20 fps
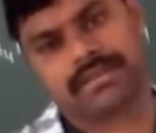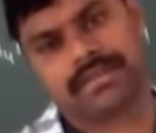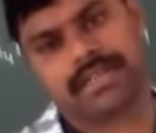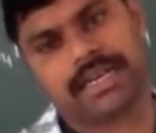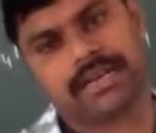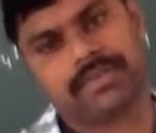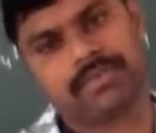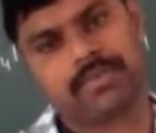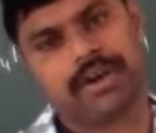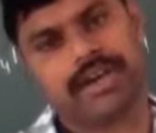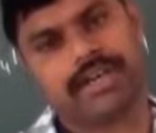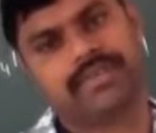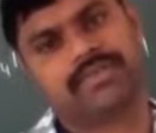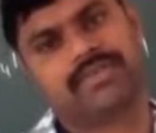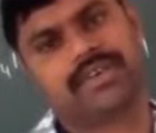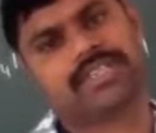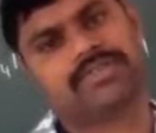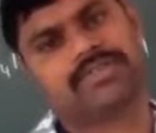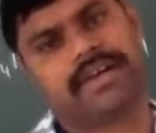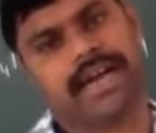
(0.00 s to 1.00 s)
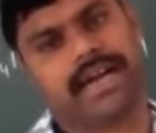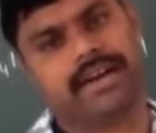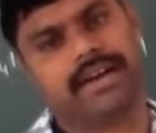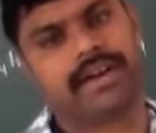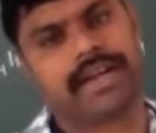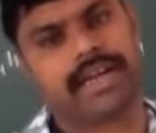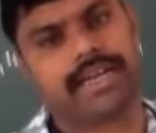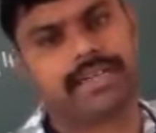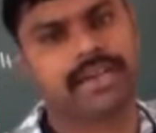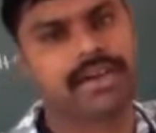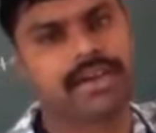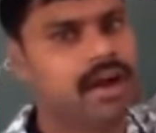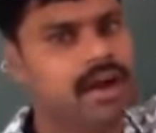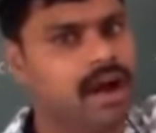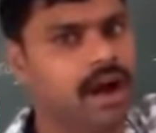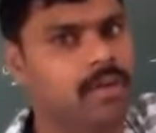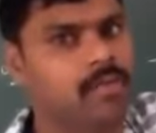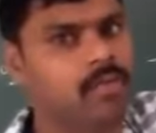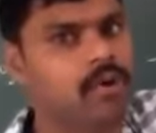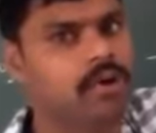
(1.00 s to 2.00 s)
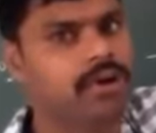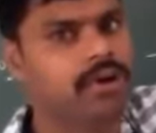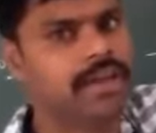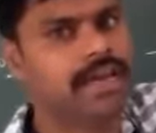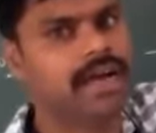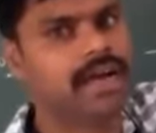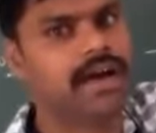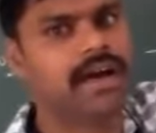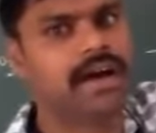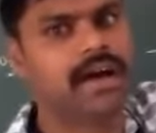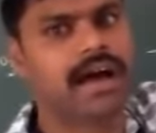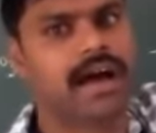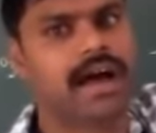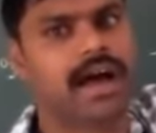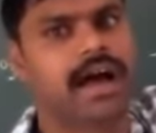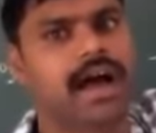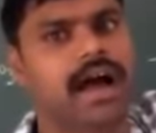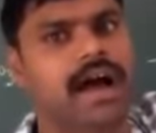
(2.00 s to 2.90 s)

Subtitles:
That point first we have to write. Ammonia